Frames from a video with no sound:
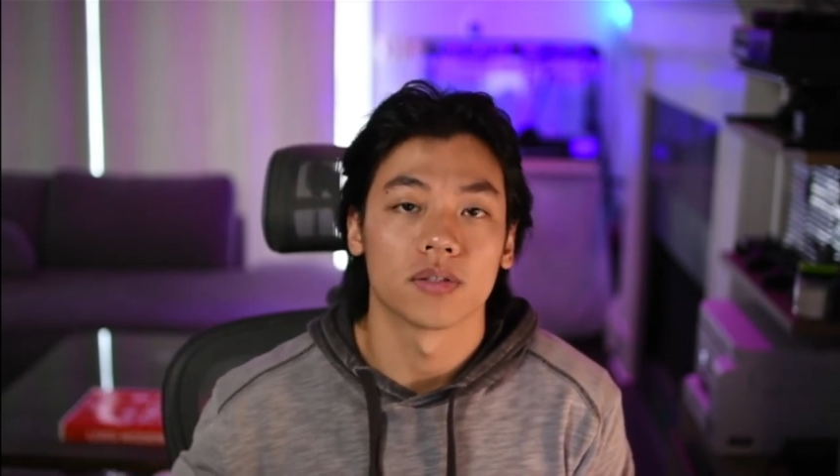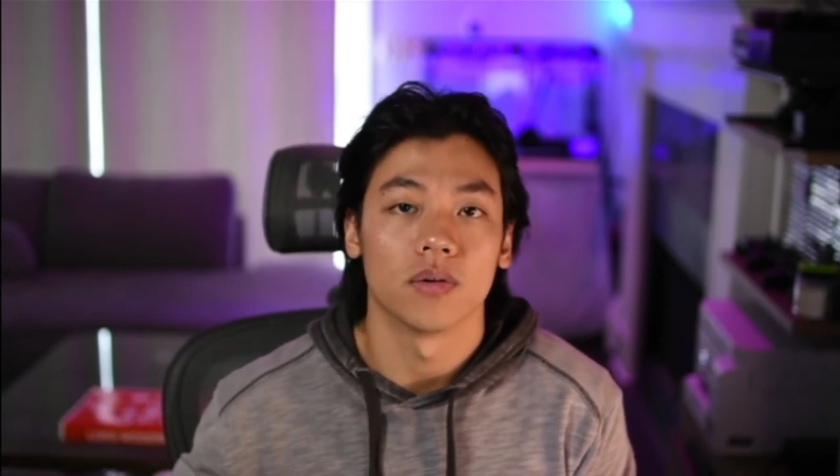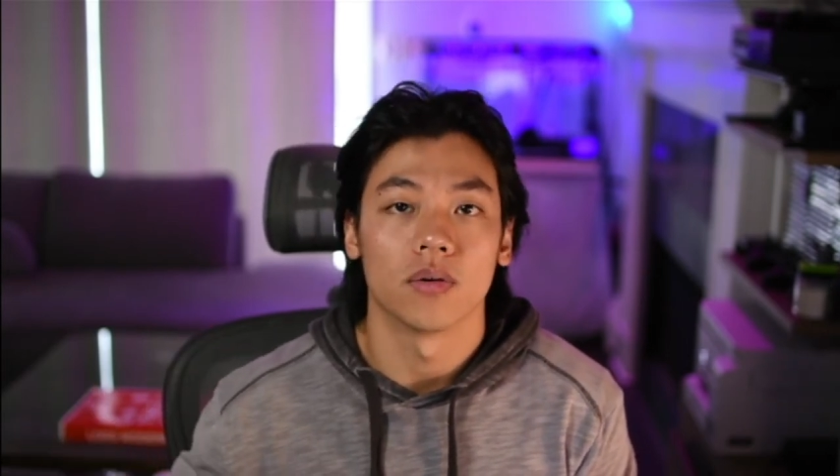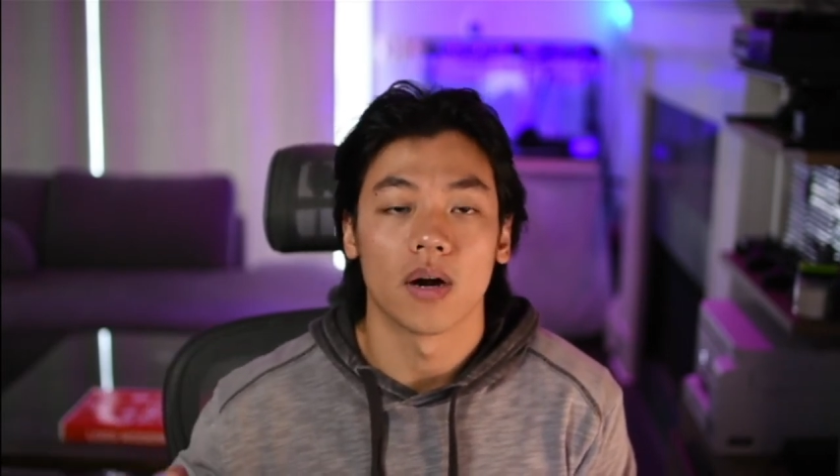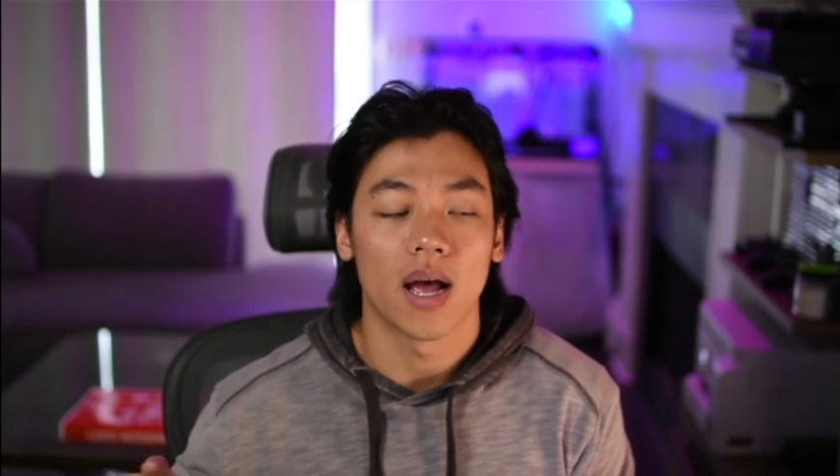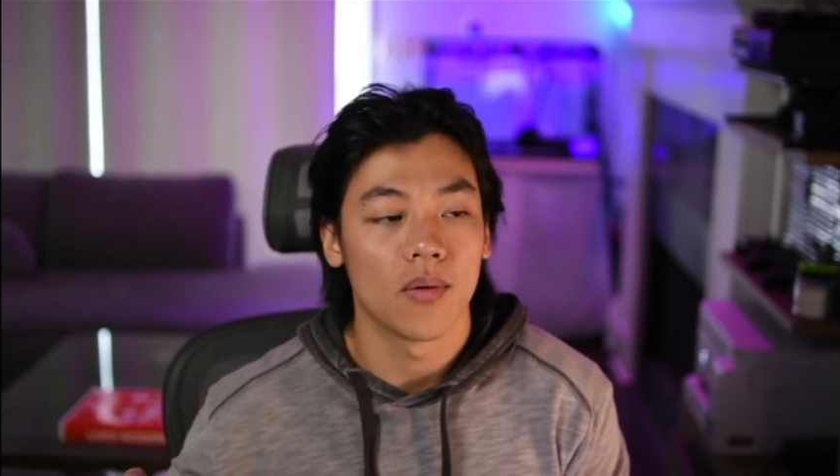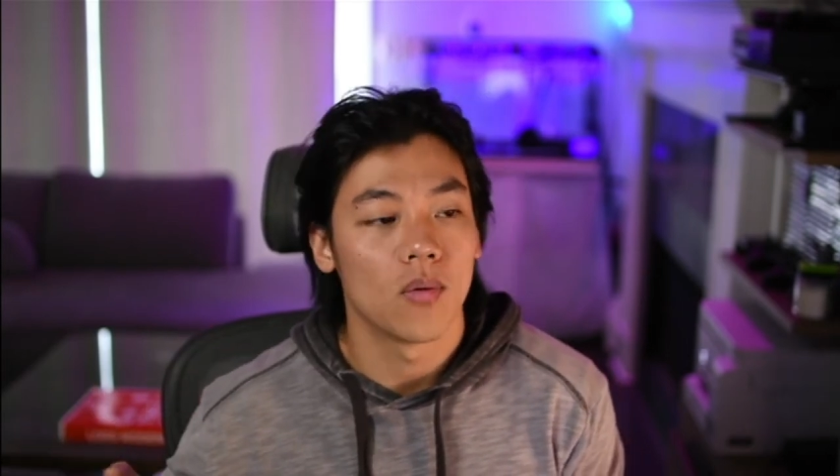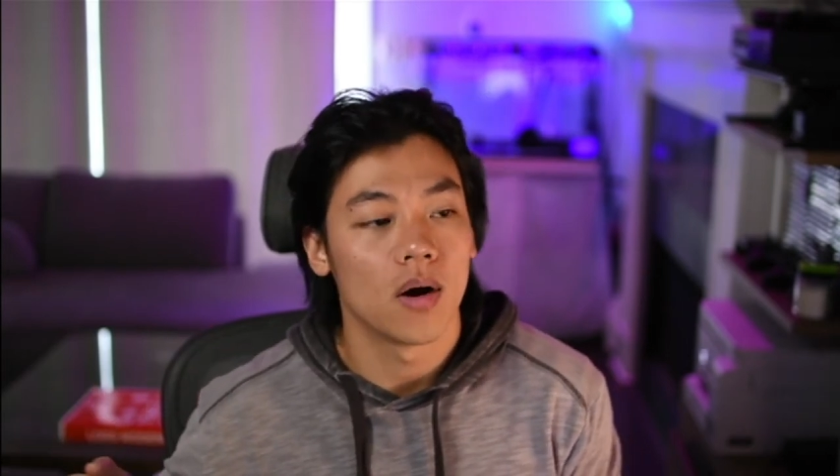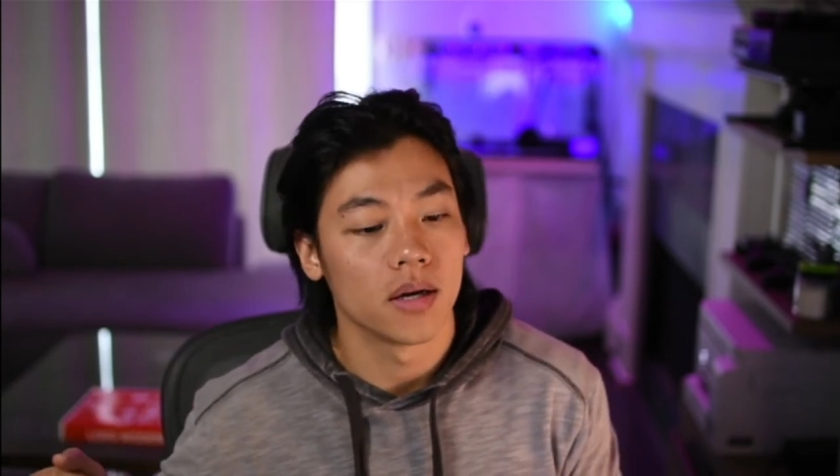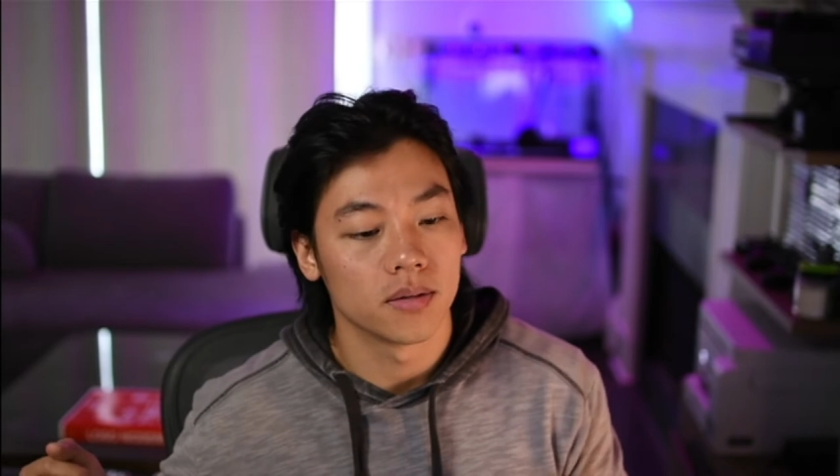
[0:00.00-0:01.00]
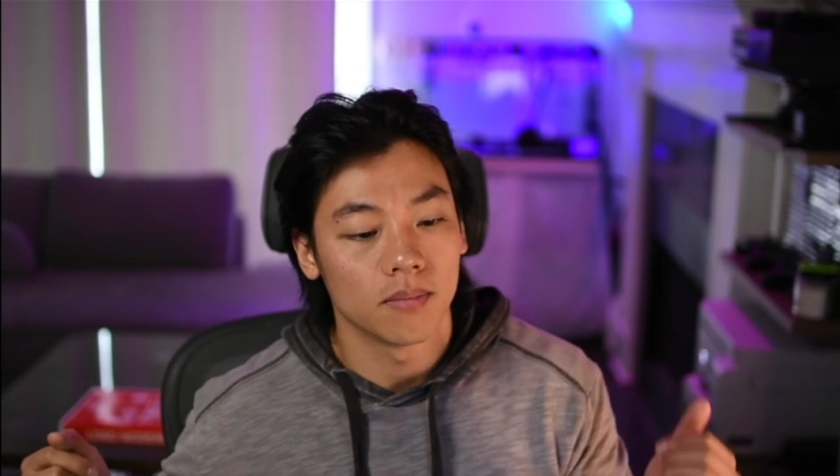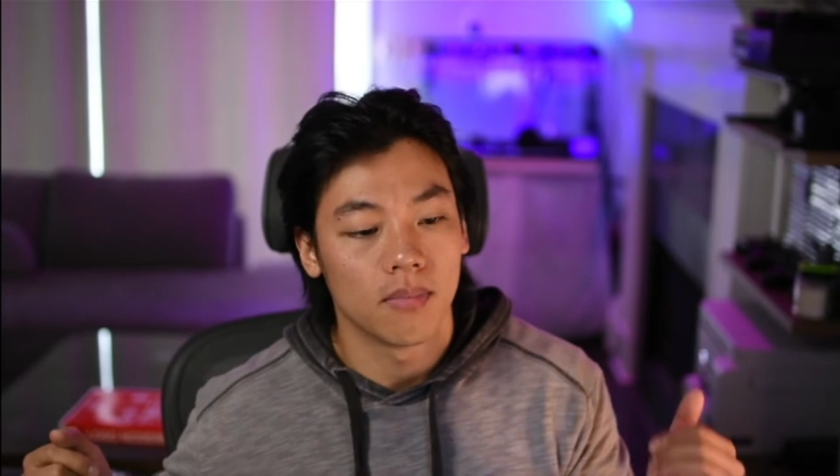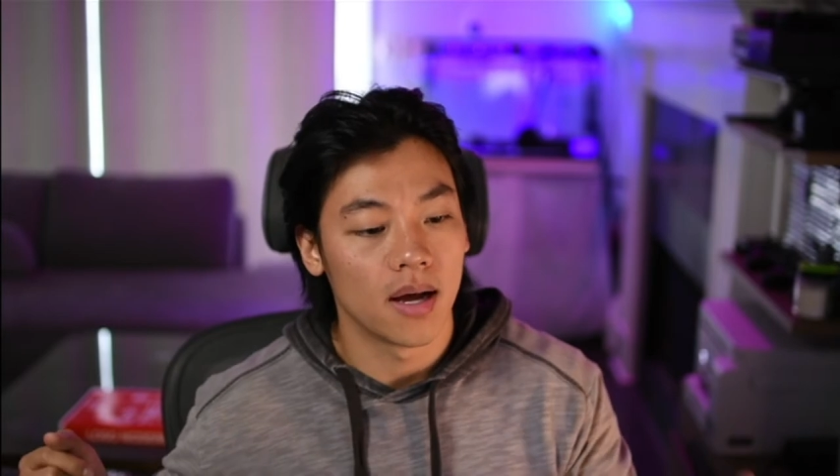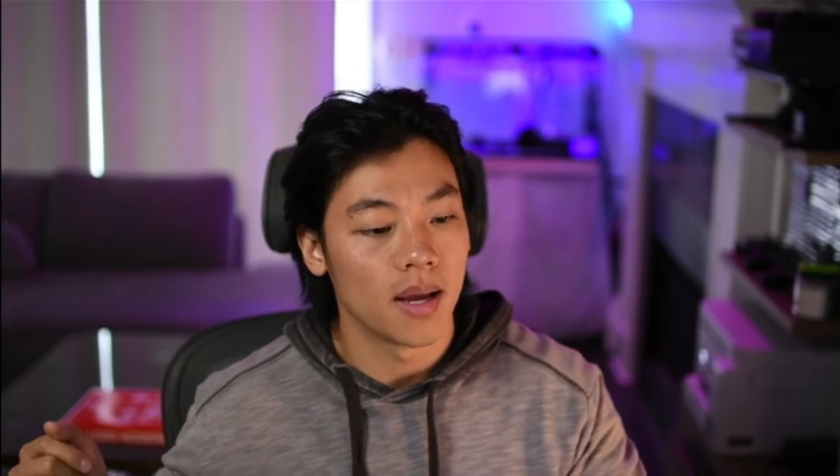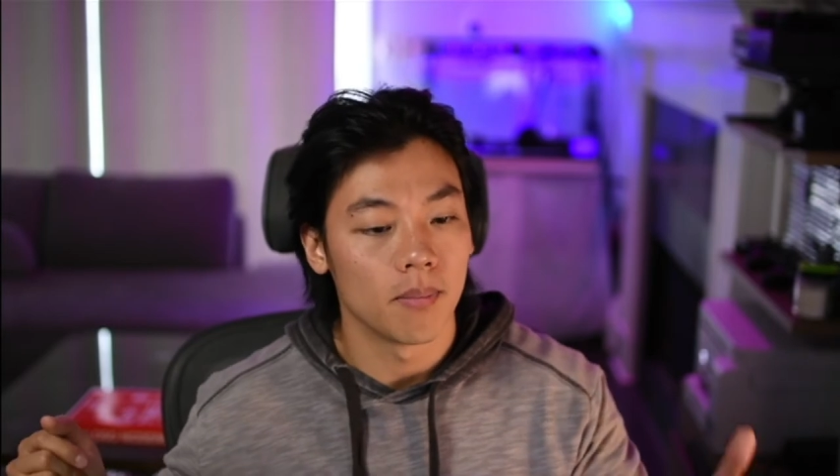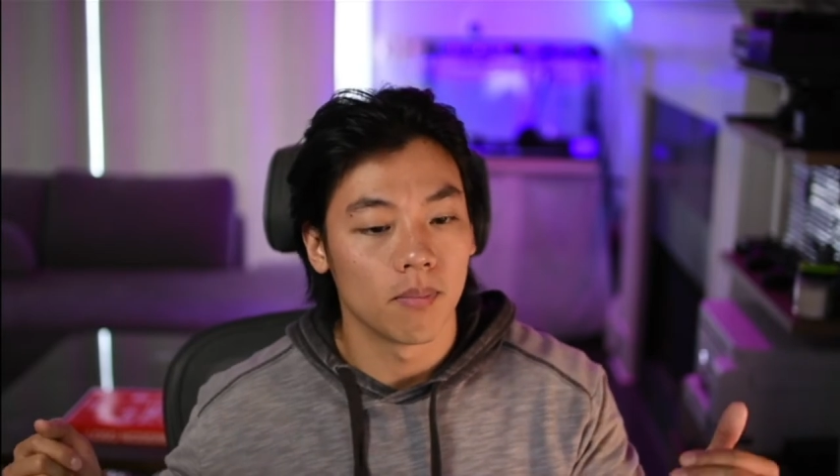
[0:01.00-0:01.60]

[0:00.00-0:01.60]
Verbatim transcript: or I want my